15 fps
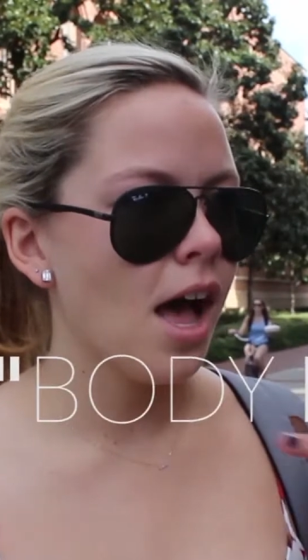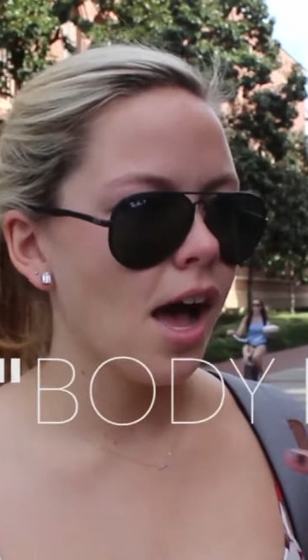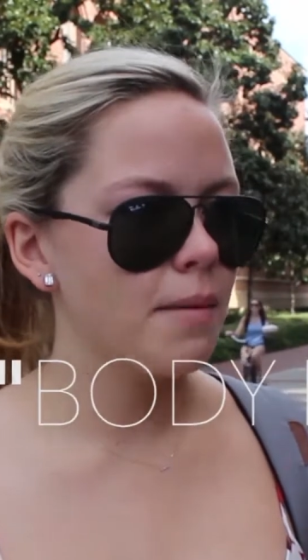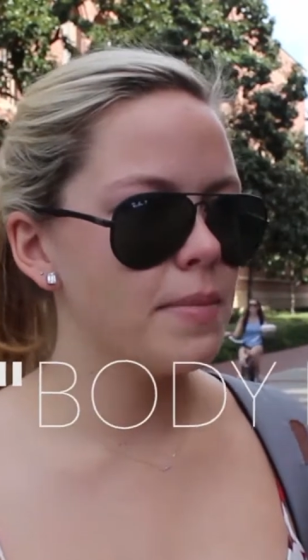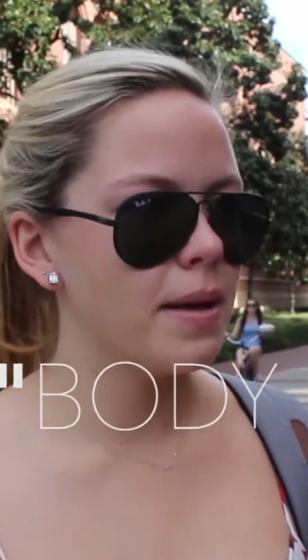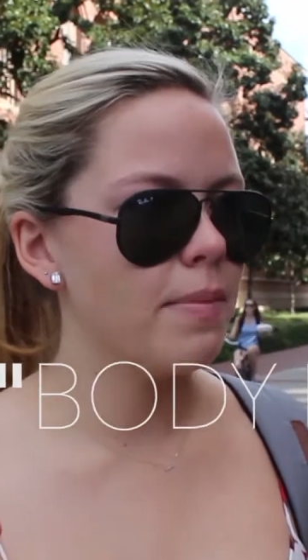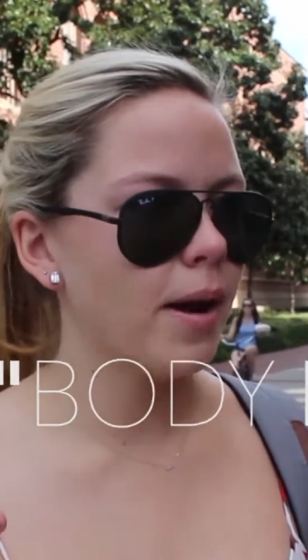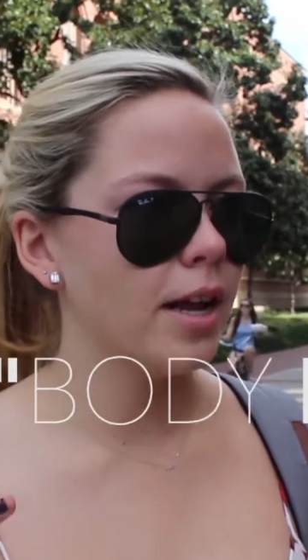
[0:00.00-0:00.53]

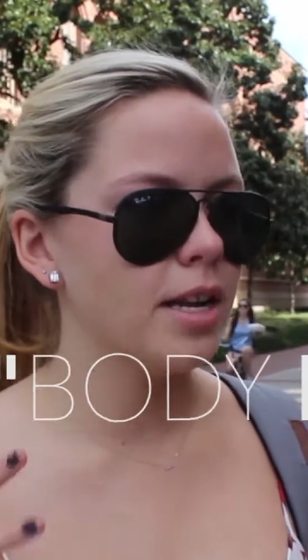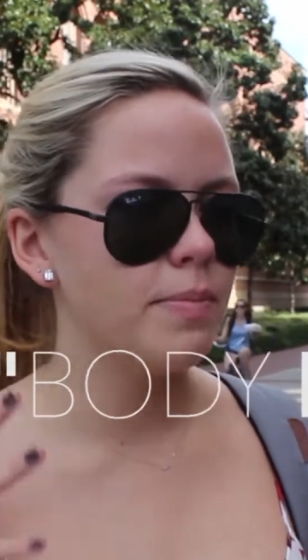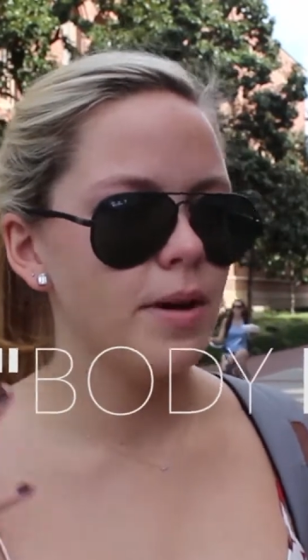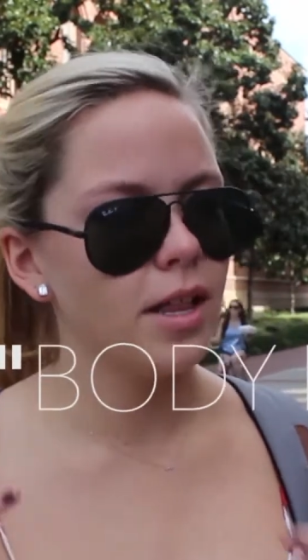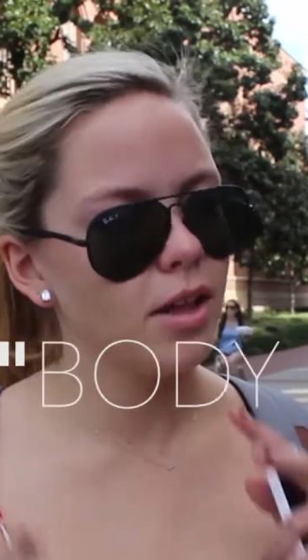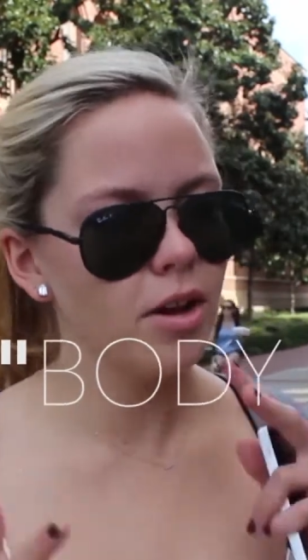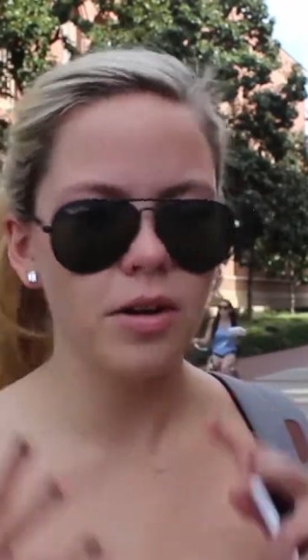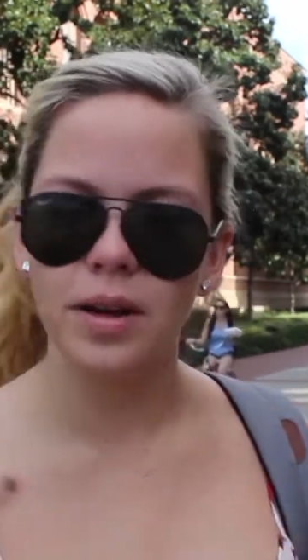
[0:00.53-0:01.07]
hug my body
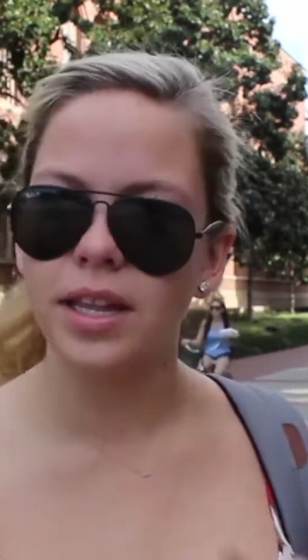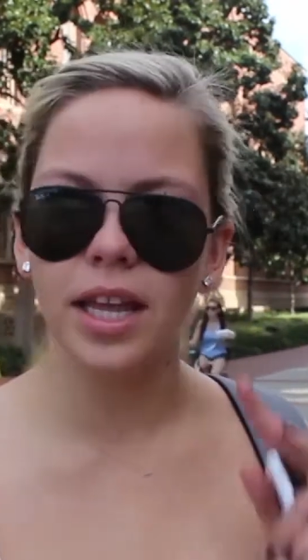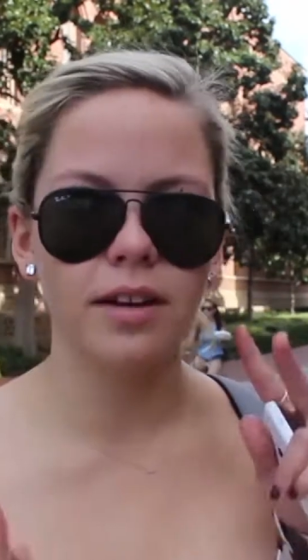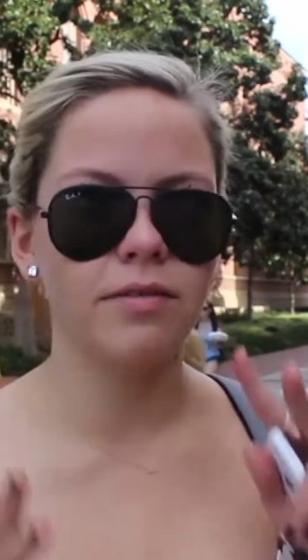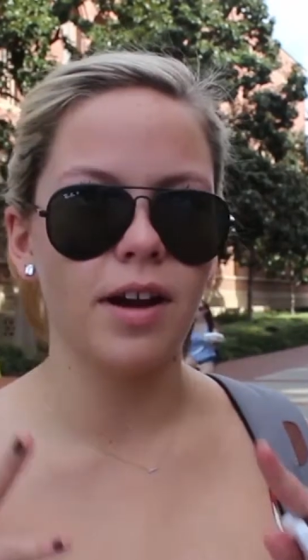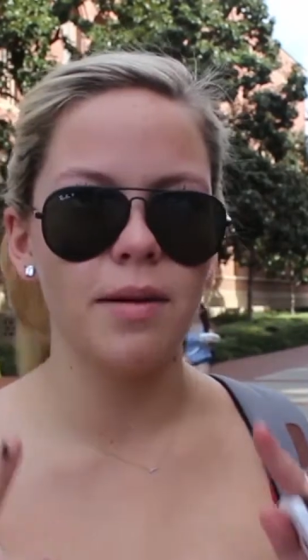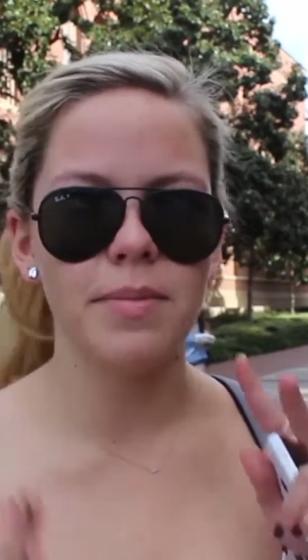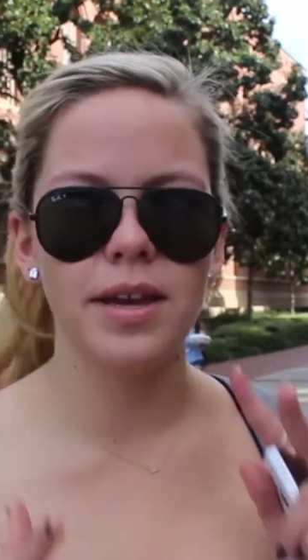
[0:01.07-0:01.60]
pillow and
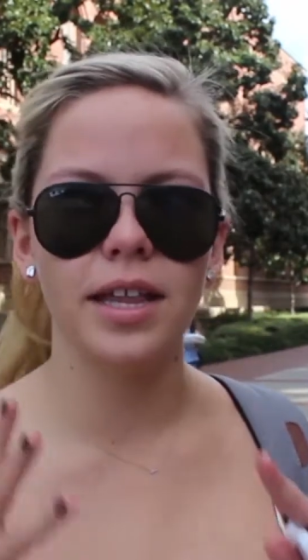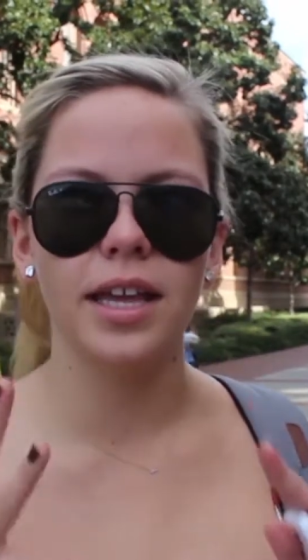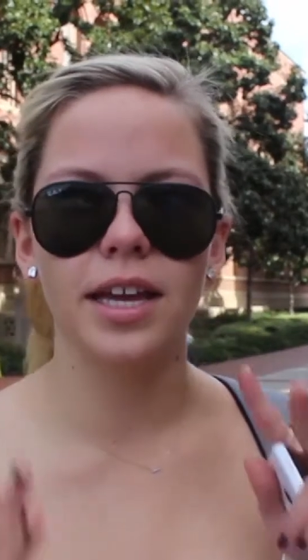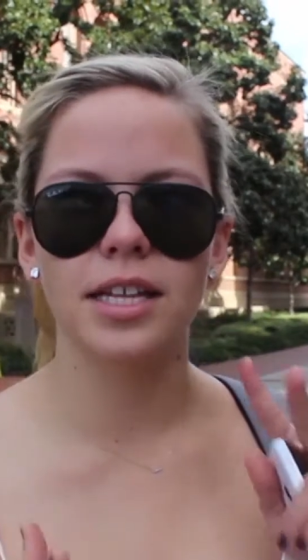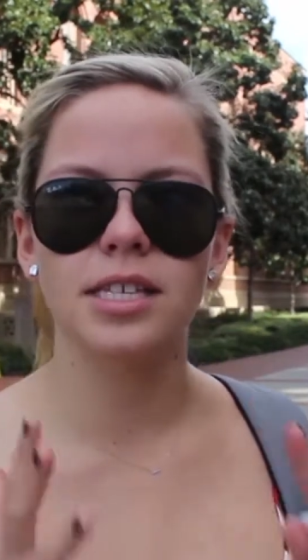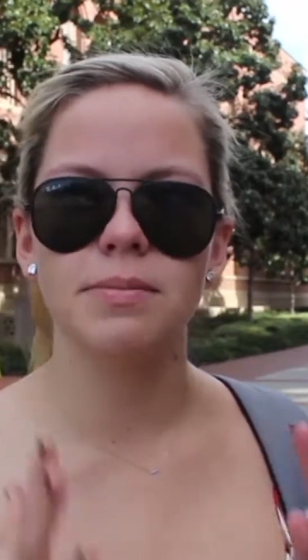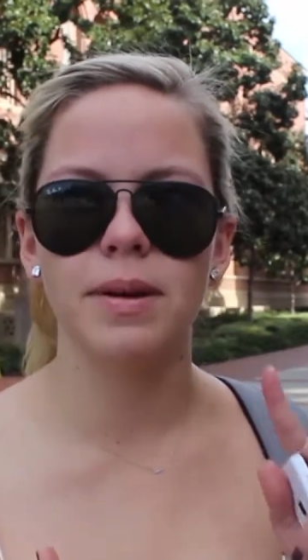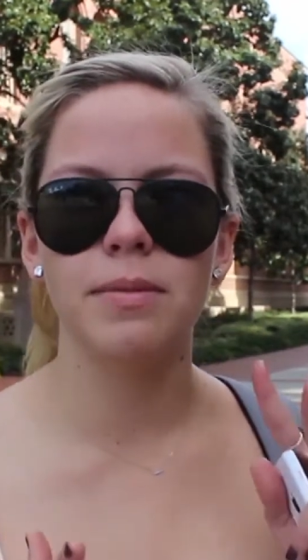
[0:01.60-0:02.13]
like rub it
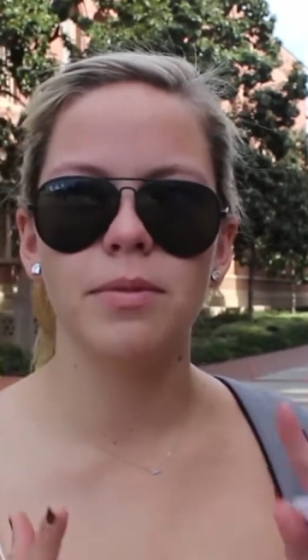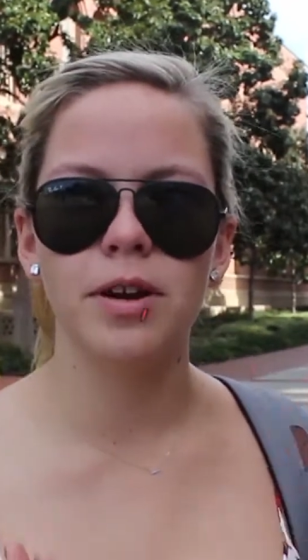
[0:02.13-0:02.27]
like it's my